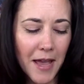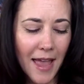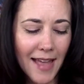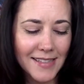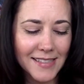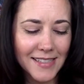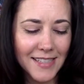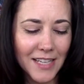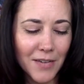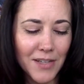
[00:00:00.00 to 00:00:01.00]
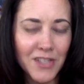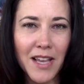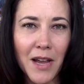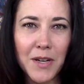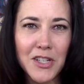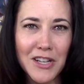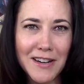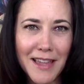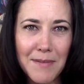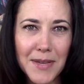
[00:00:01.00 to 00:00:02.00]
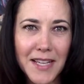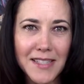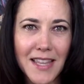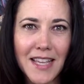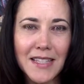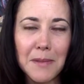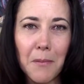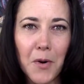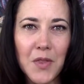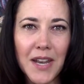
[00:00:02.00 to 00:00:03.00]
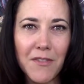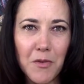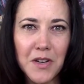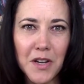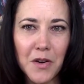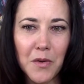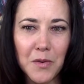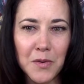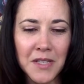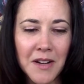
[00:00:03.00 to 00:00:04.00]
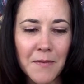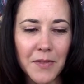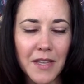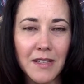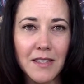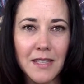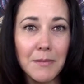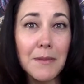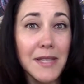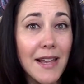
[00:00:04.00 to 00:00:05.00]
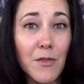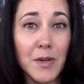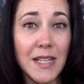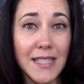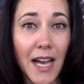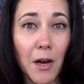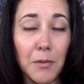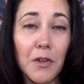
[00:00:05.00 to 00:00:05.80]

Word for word: And, you know, I want to share that because I think it's important that everyone knows that sometimes everyone needs help.